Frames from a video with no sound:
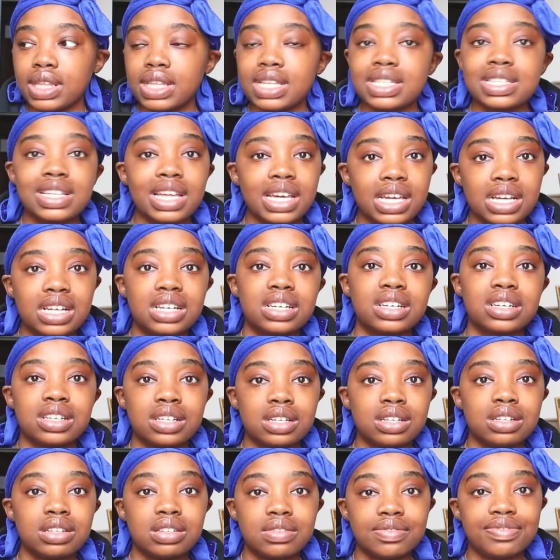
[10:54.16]
These like
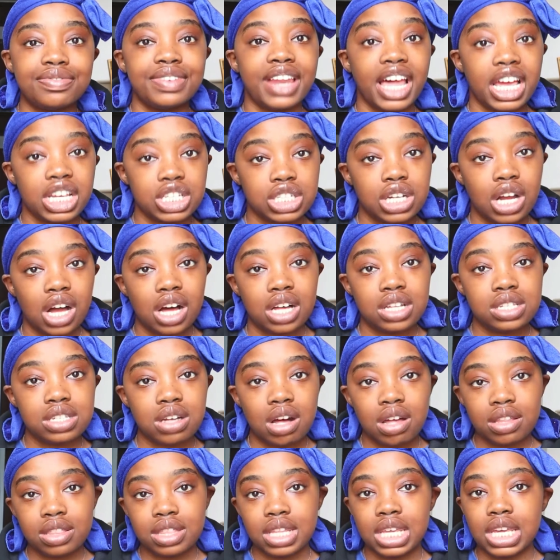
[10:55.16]
flashcards
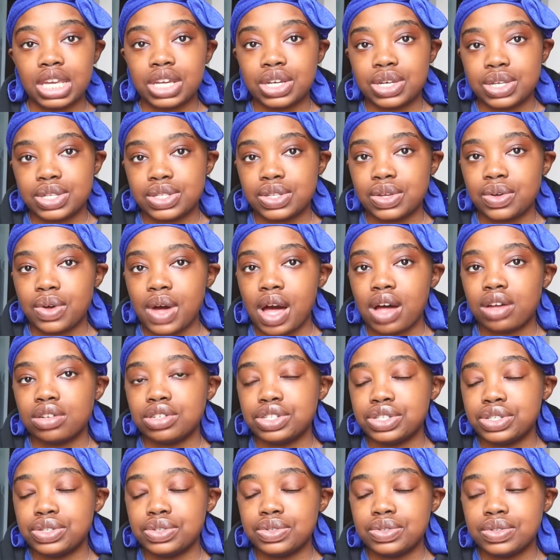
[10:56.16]
on there, so
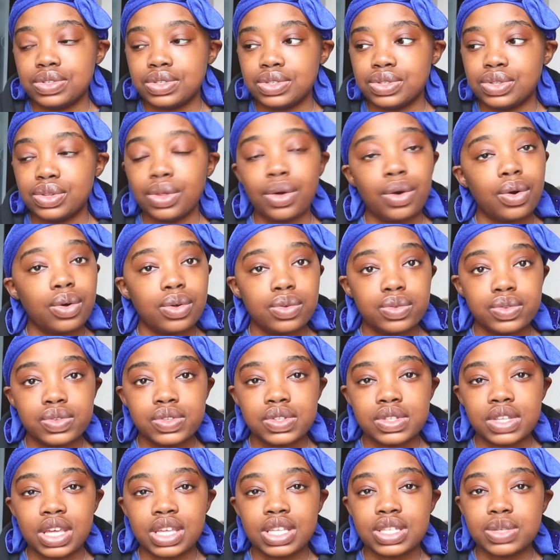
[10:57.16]
I'll use
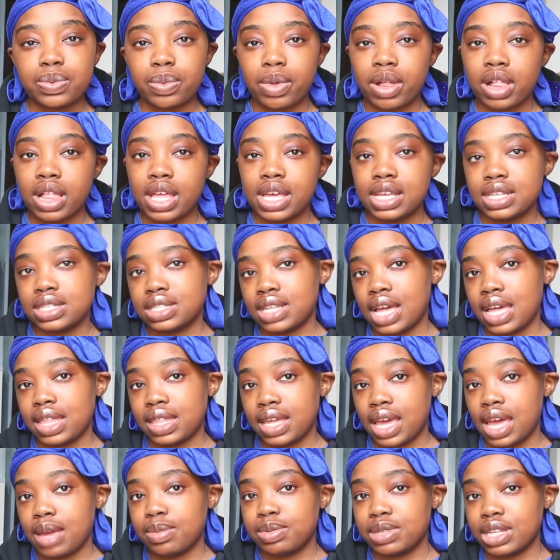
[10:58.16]
those as well as
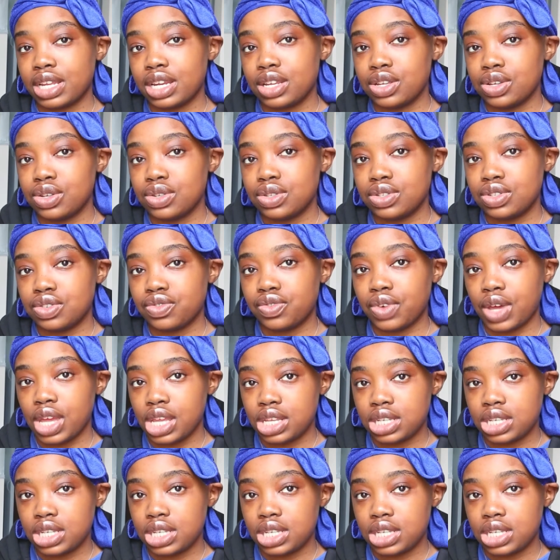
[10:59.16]
other apps that I used for